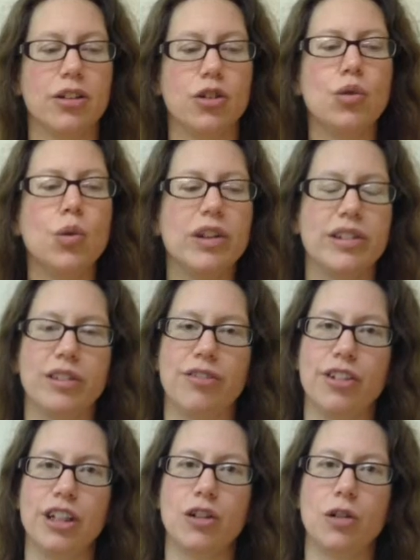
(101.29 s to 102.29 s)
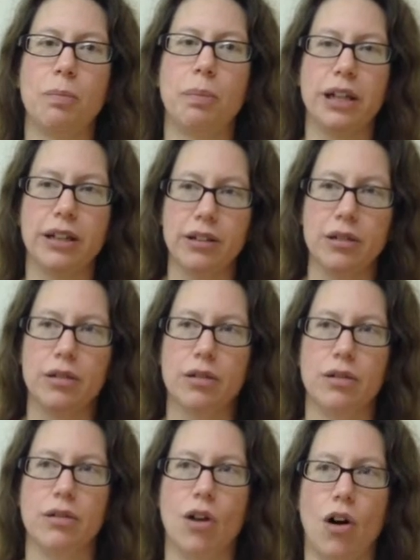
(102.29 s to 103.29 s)
noisy feel, but
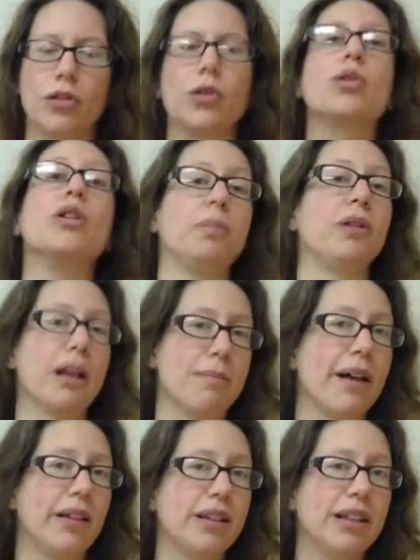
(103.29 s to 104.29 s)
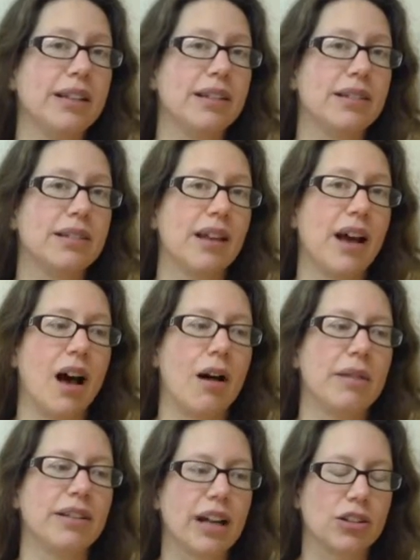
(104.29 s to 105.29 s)
also could play melodies.
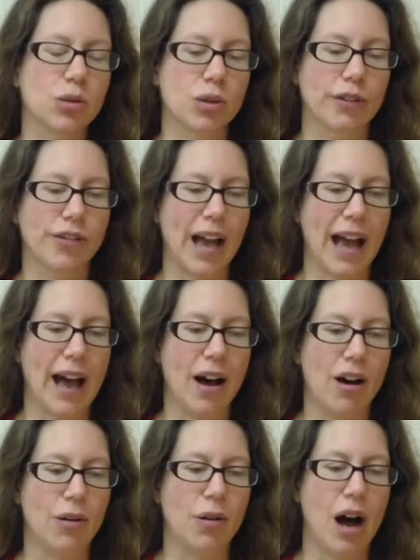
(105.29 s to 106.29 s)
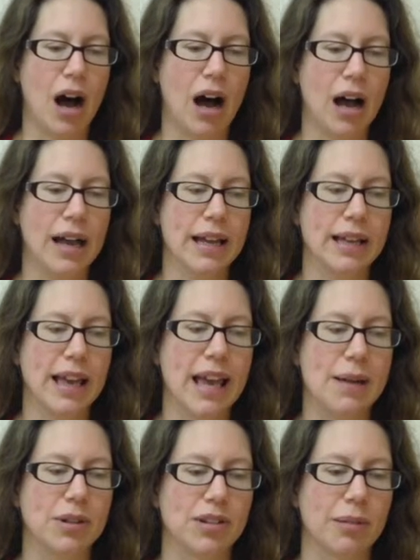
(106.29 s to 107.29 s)
And that's sort of how I
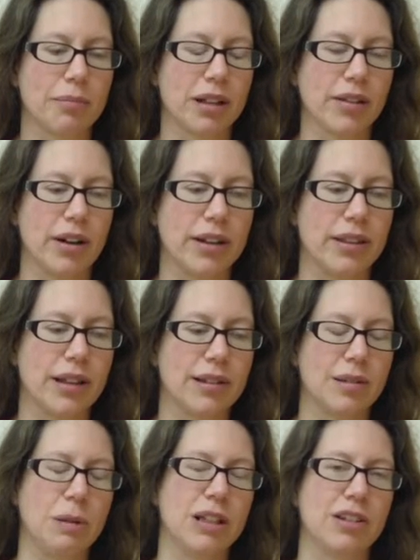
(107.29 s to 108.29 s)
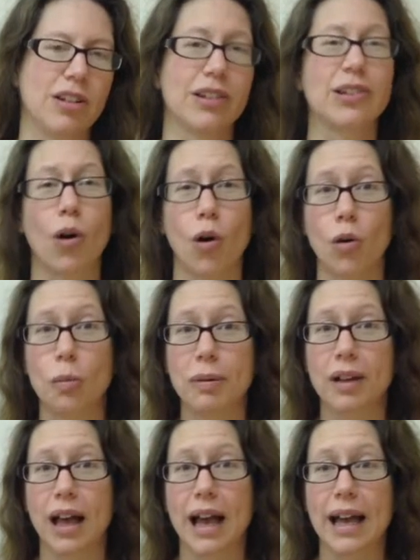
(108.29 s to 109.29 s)
came to something that I think speaks to this whole
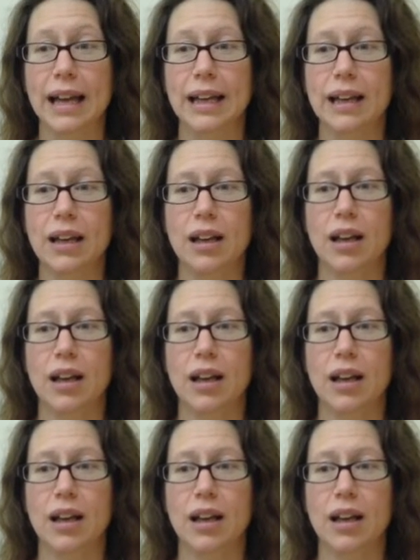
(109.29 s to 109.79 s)
play,